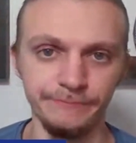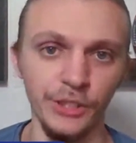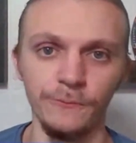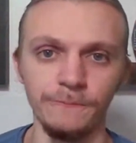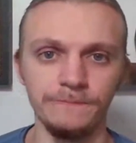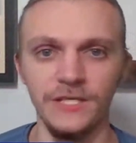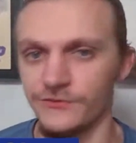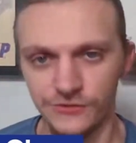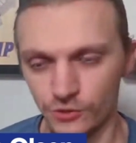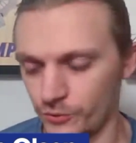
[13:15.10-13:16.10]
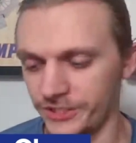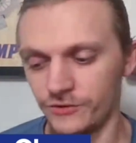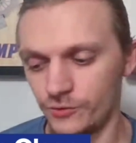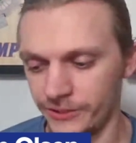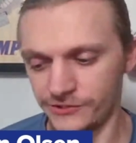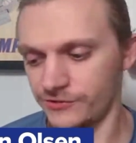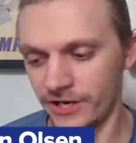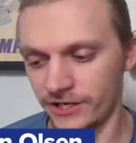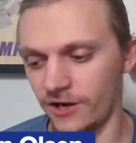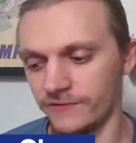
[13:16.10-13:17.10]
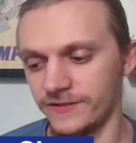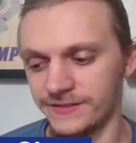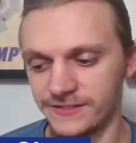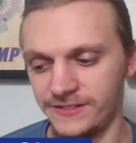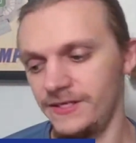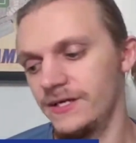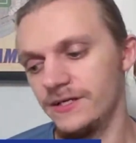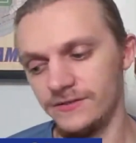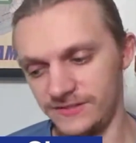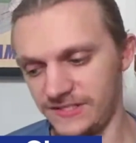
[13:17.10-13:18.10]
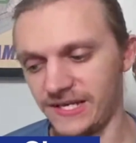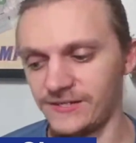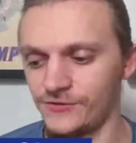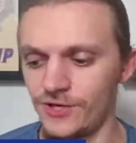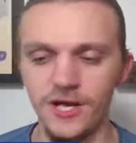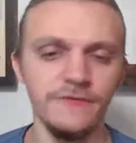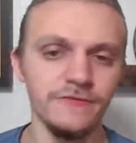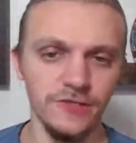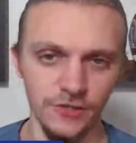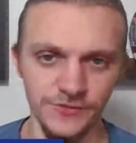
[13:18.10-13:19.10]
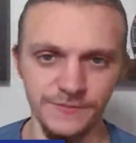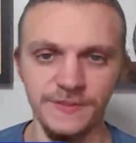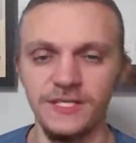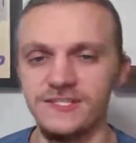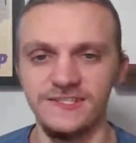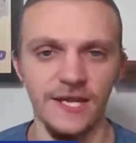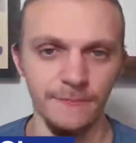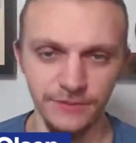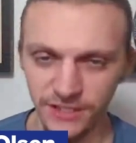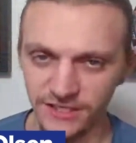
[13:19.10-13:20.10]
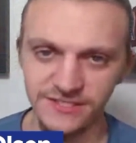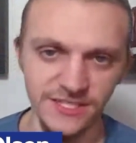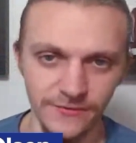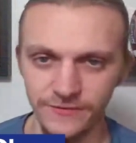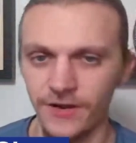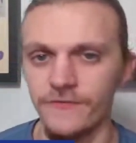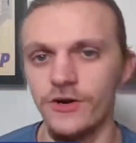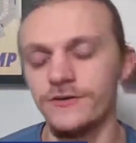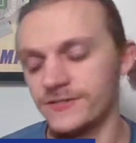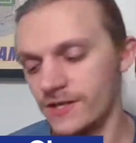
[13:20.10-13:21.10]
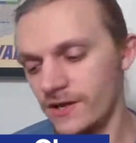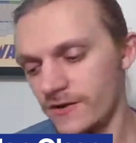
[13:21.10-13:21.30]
Boom. There's quick quick strike offense. Second drive goes a bit, 10 plays, 75 yards.